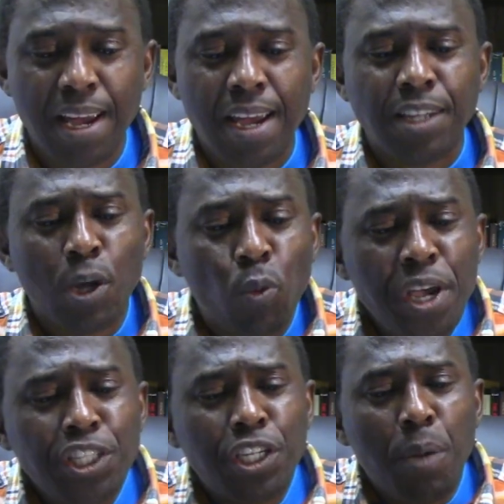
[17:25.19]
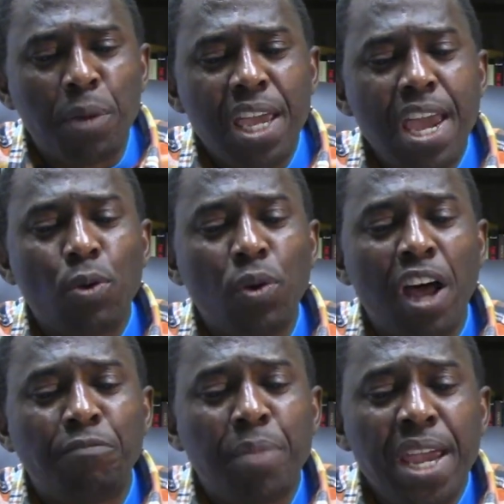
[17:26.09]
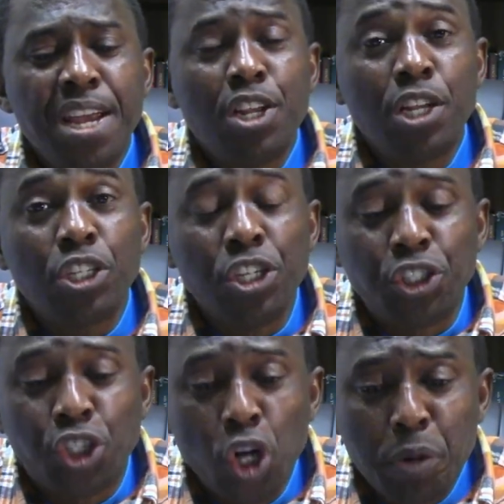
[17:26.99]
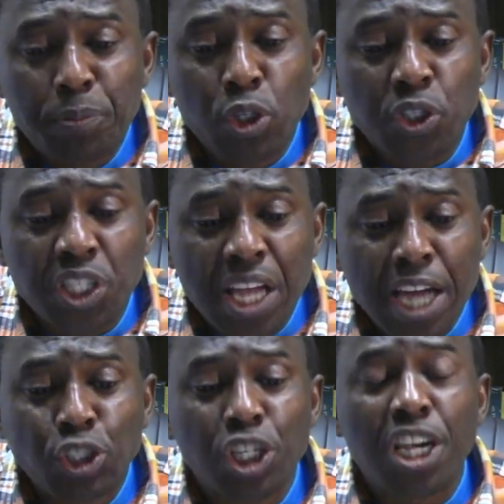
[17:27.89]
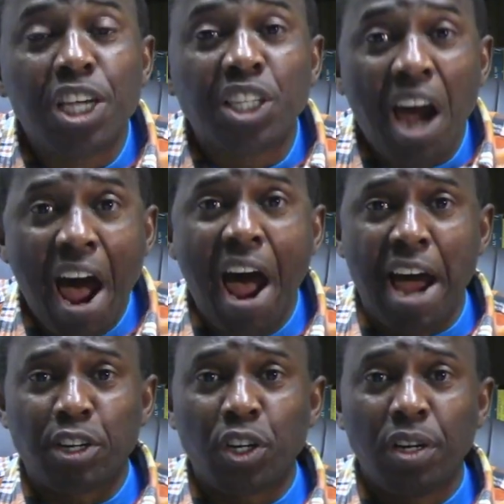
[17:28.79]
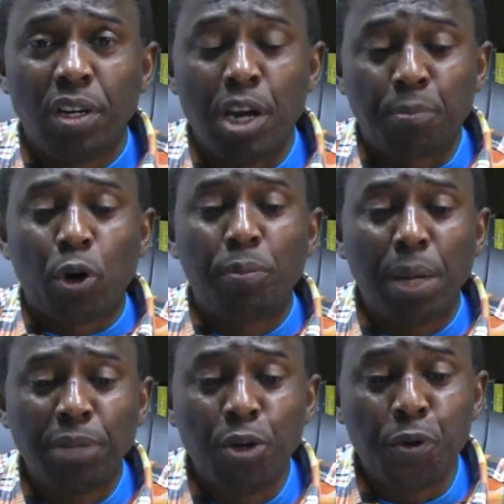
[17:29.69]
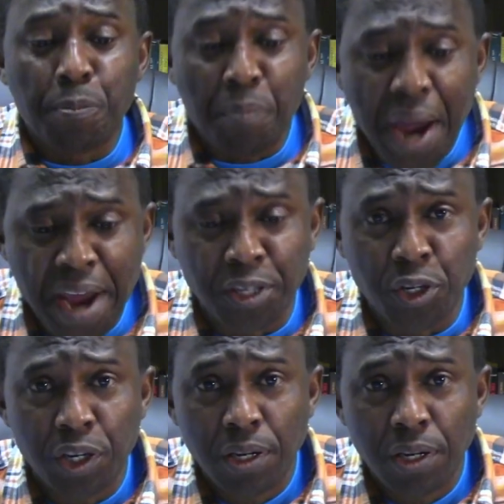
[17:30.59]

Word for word: The wisdom here could have been to Job to search his heart and probably repent.